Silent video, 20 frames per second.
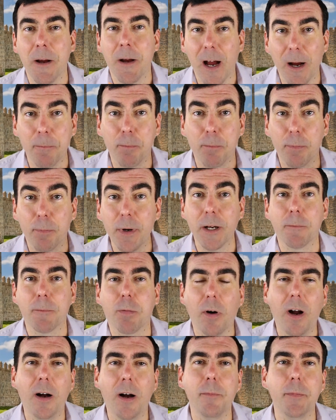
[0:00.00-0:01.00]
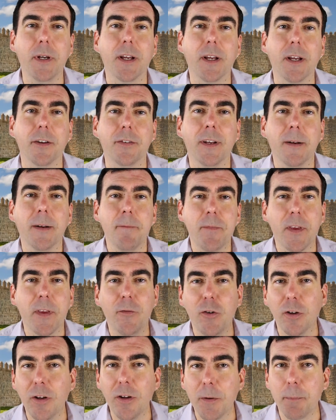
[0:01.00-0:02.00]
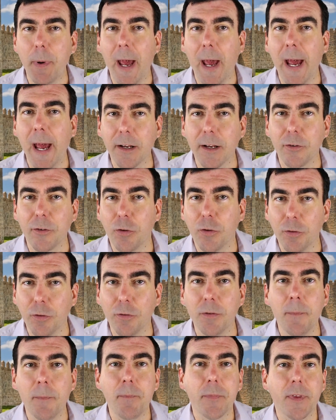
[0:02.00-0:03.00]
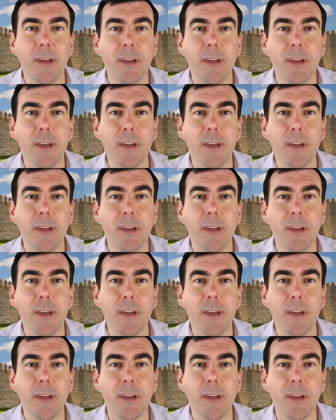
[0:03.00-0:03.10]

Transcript: a big problem because if you look back to